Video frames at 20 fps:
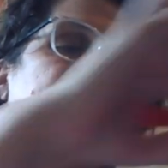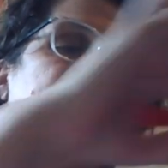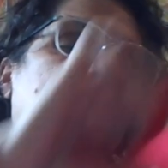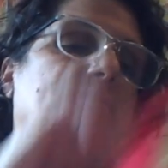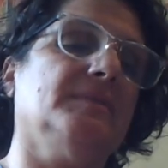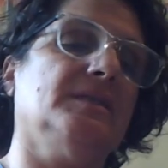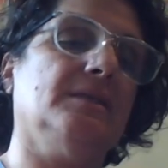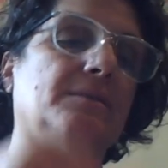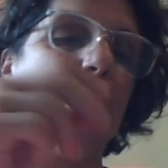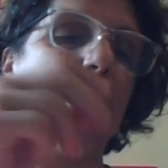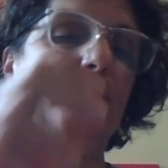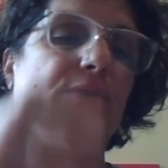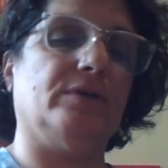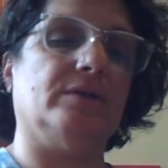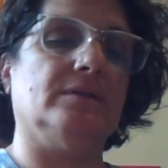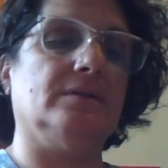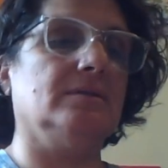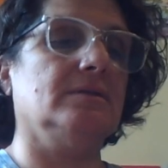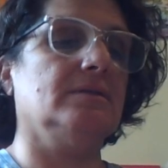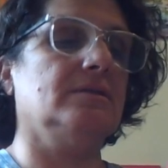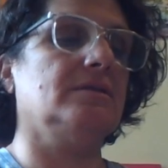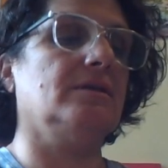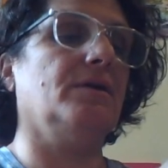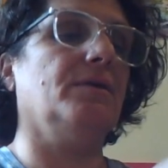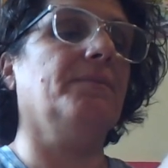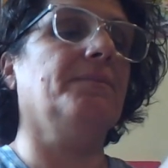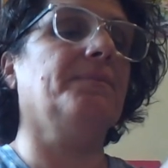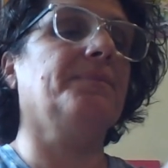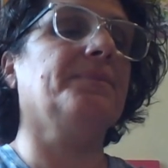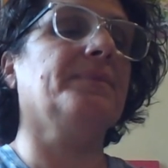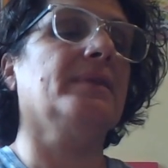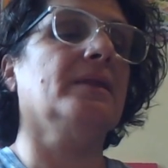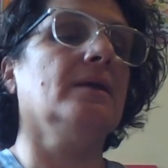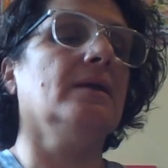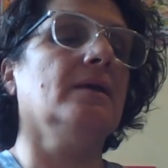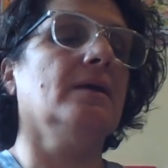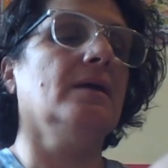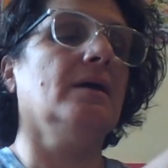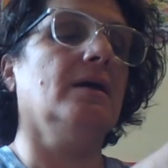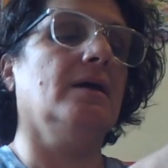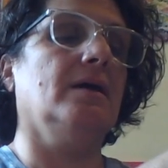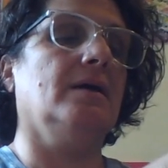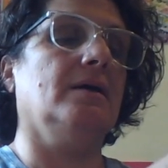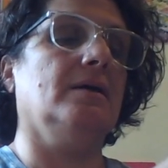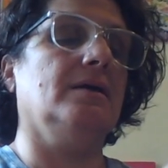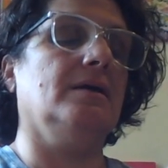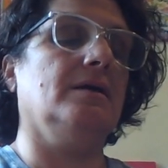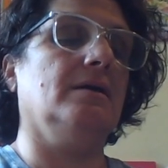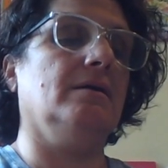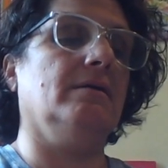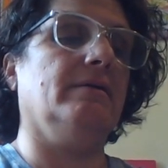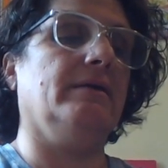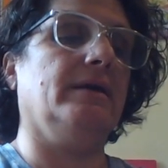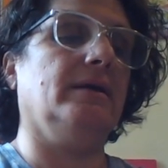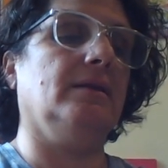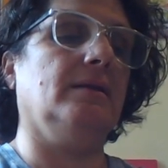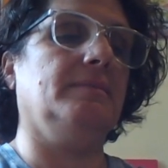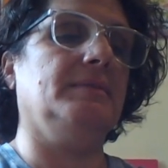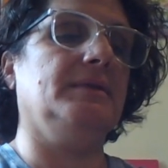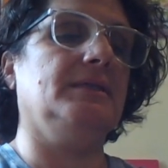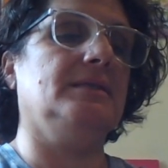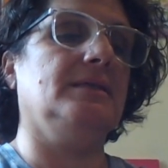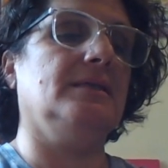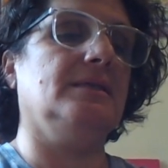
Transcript: Tim Burton. So, all right, let me see.